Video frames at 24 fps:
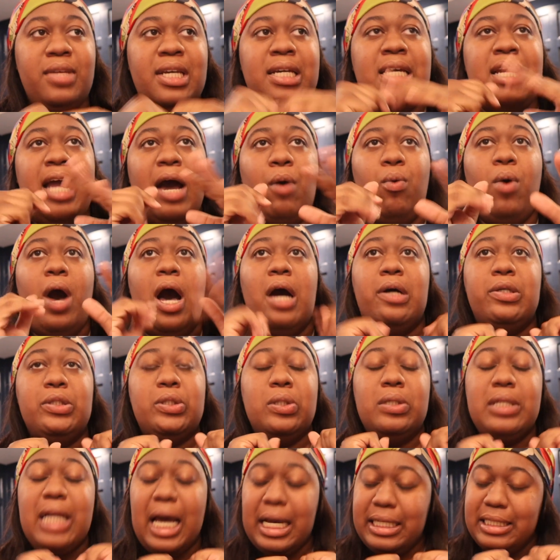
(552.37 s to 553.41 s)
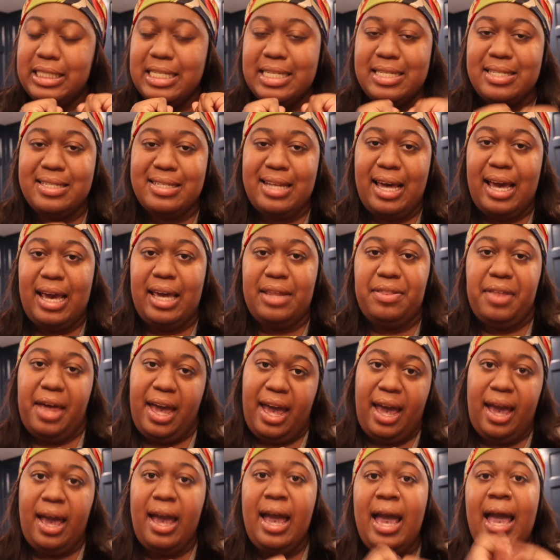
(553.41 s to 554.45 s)
And I would also like to say
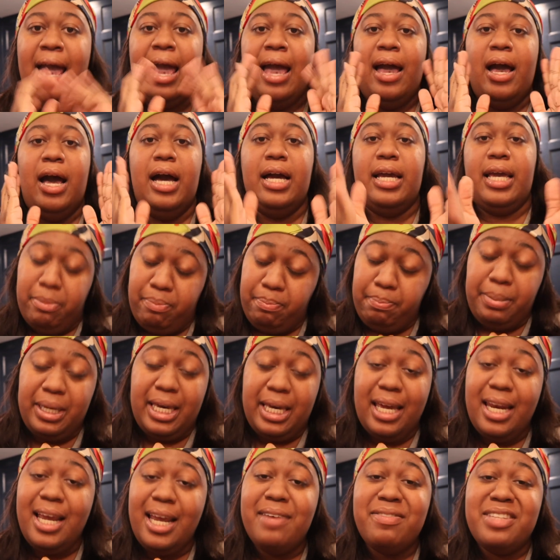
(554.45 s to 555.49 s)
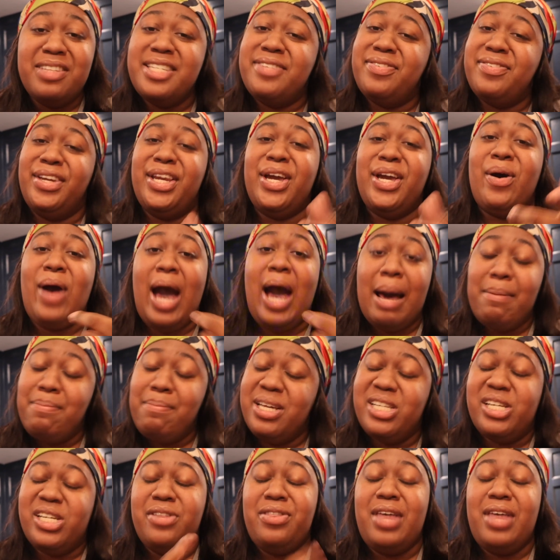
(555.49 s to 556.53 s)
that at the beginning of this video, I
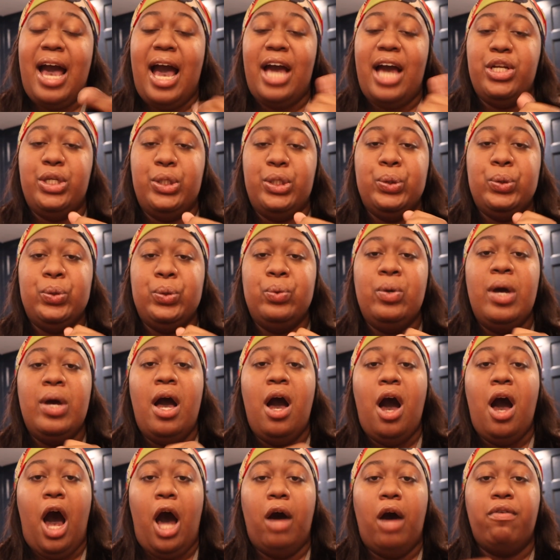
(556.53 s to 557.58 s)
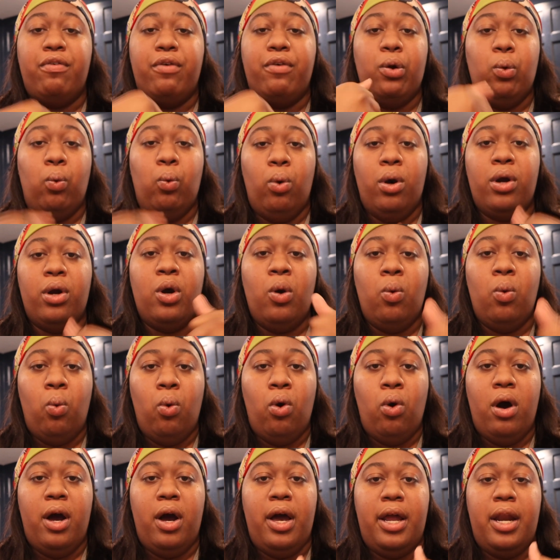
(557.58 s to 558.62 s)
mentioned that I do offer
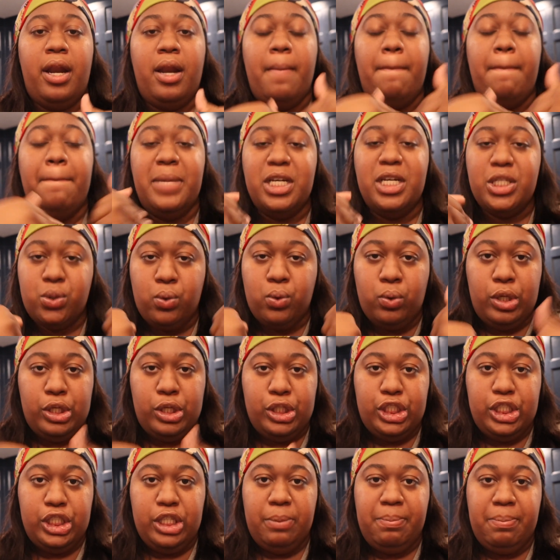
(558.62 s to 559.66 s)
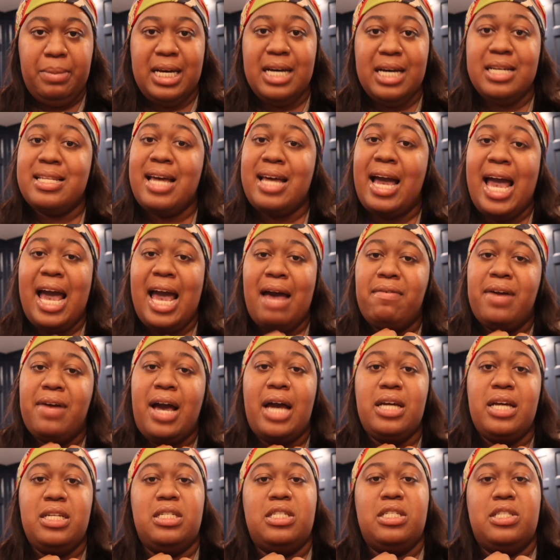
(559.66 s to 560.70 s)
one-on-one mentorship, because I have
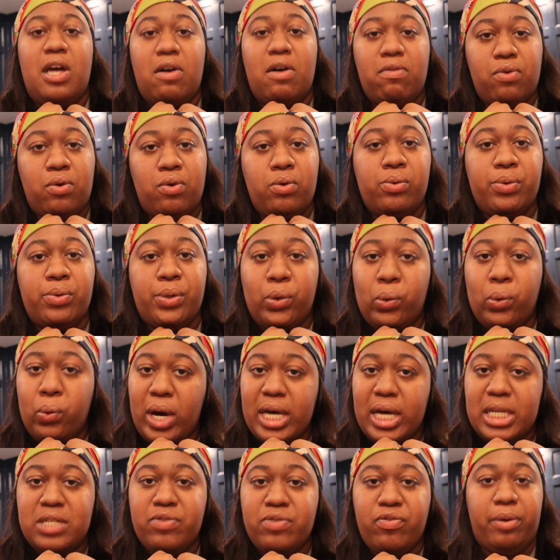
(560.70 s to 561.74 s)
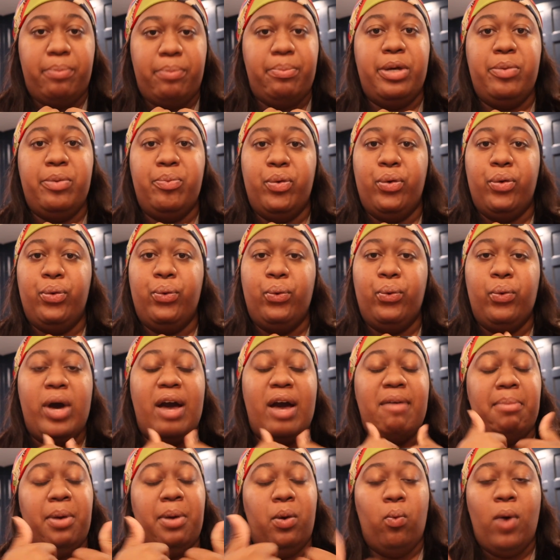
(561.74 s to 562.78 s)
gotten several requests from people who
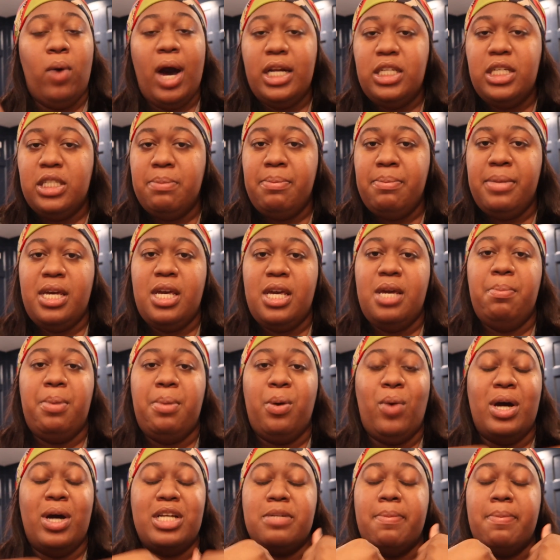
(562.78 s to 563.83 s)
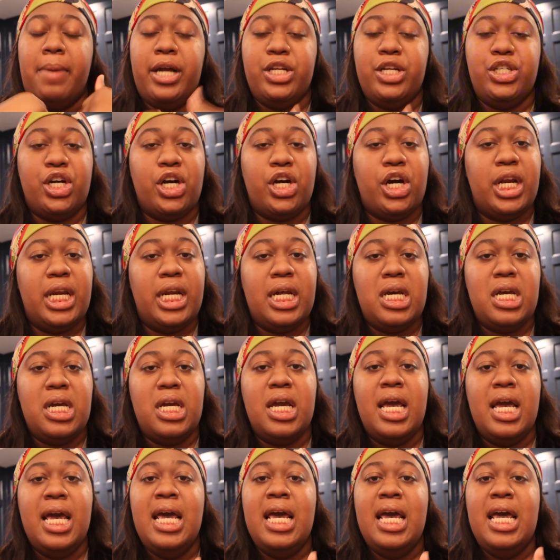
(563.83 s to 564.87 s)
have been watching me, been watching my
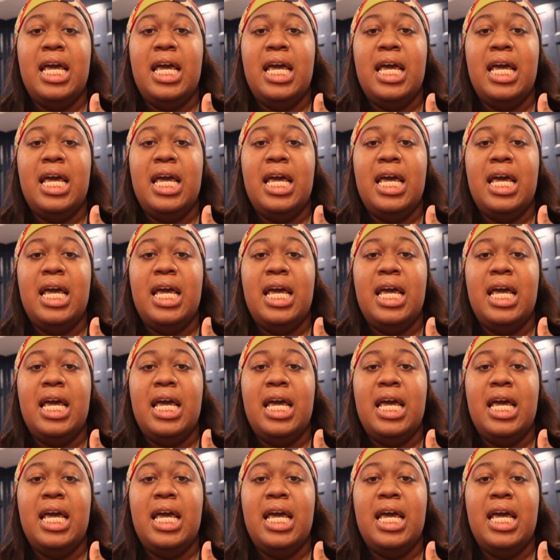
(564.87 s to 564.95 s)
journey,